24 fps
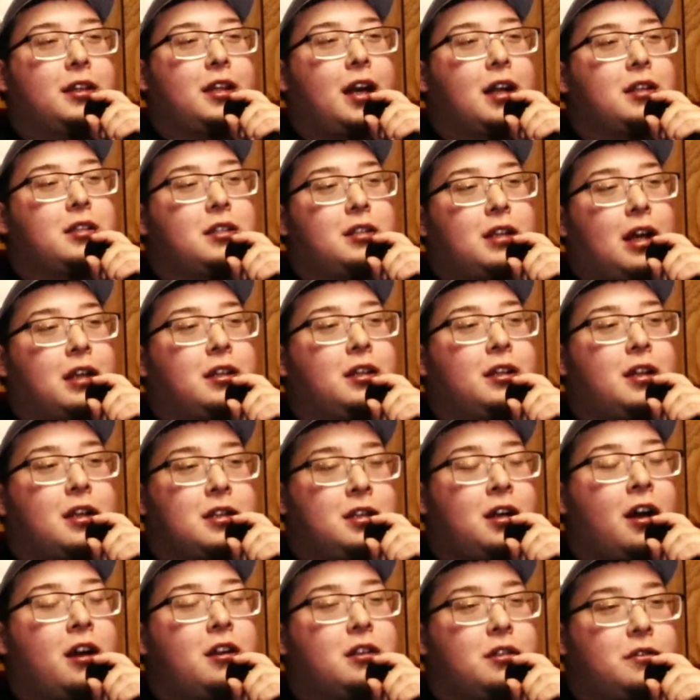that's
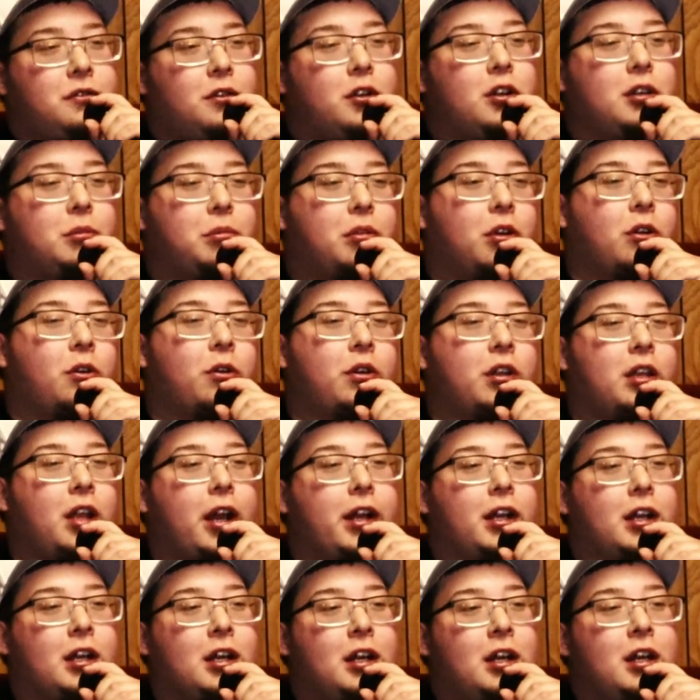tight as fuck, bro. And
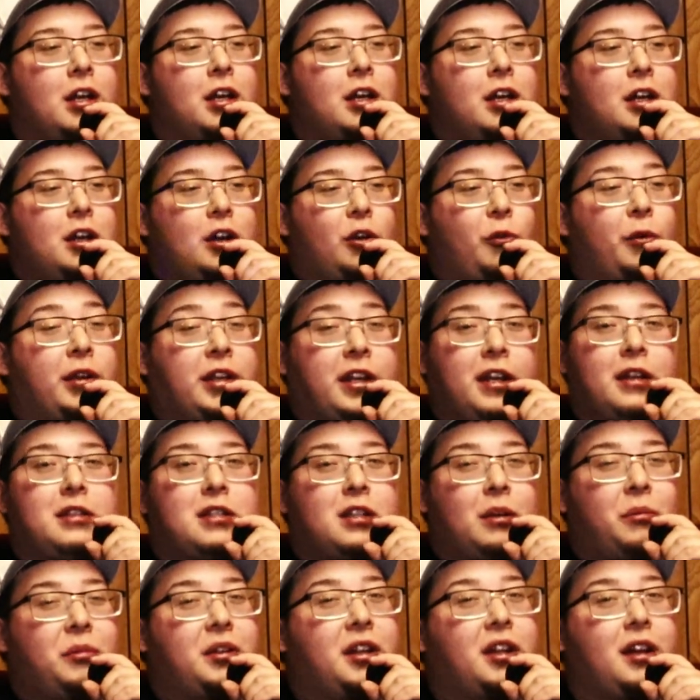like we needed
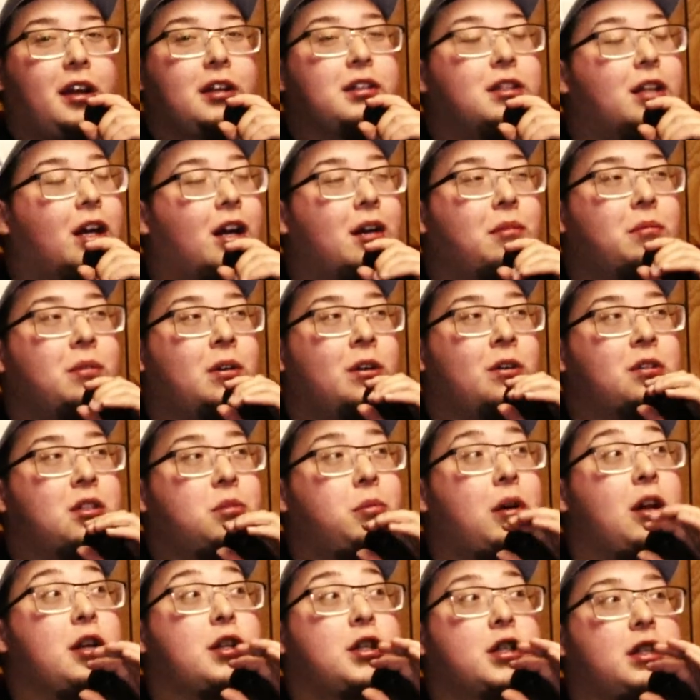somebody like that, bro.
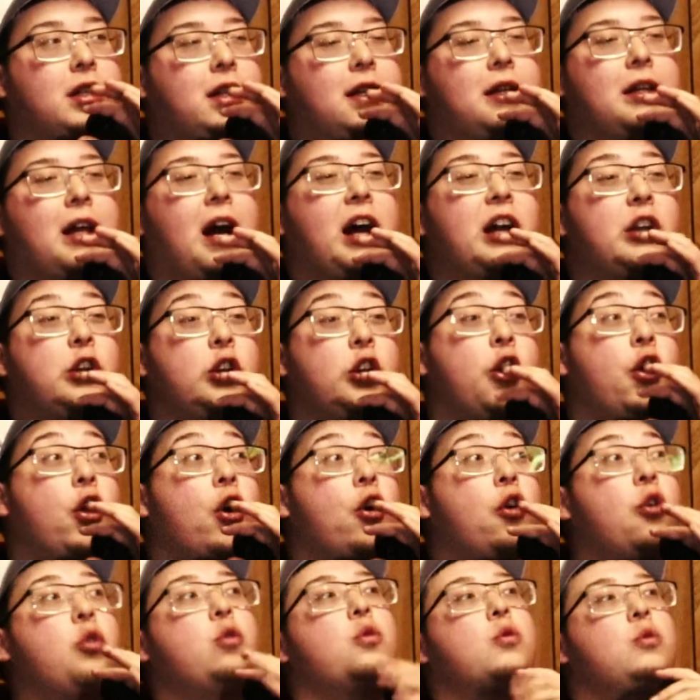Especially that
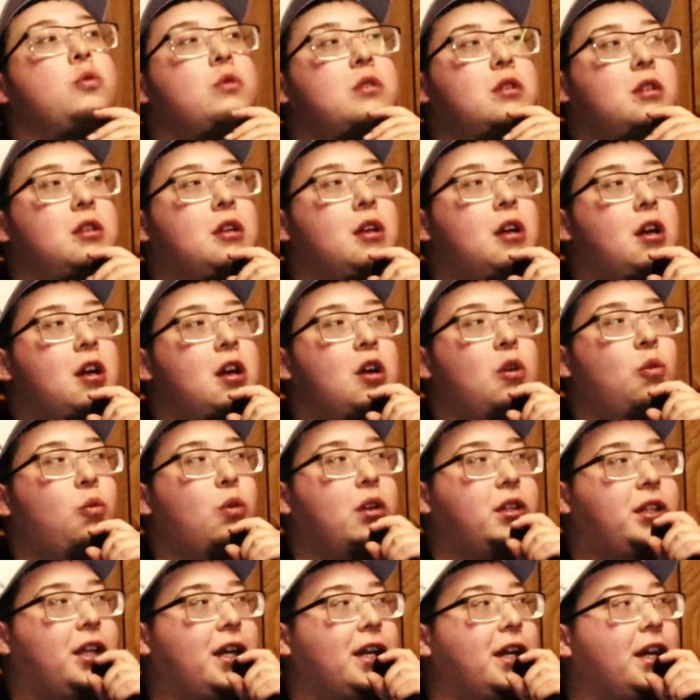knows
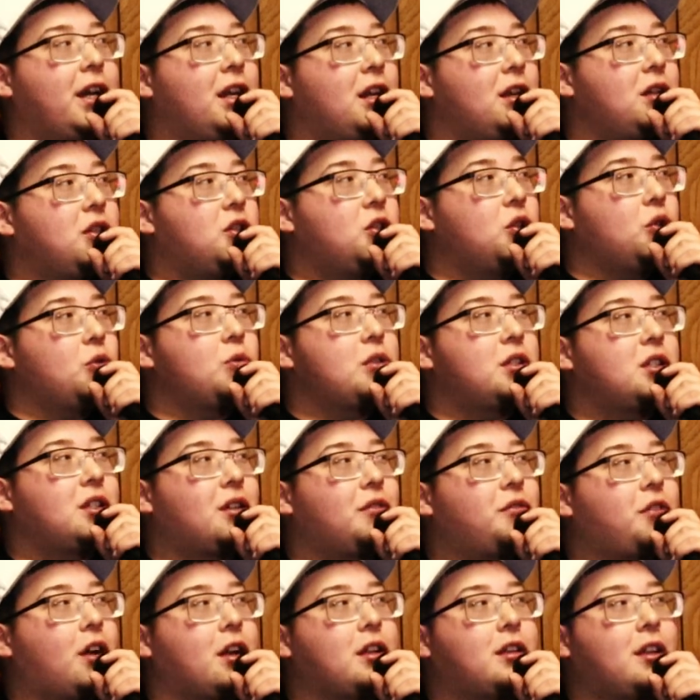what they get into and
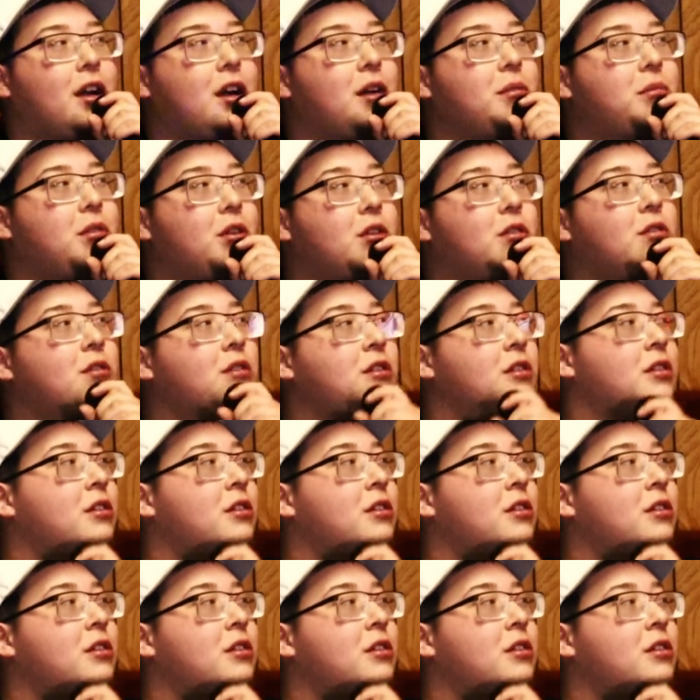stuff like that, bro.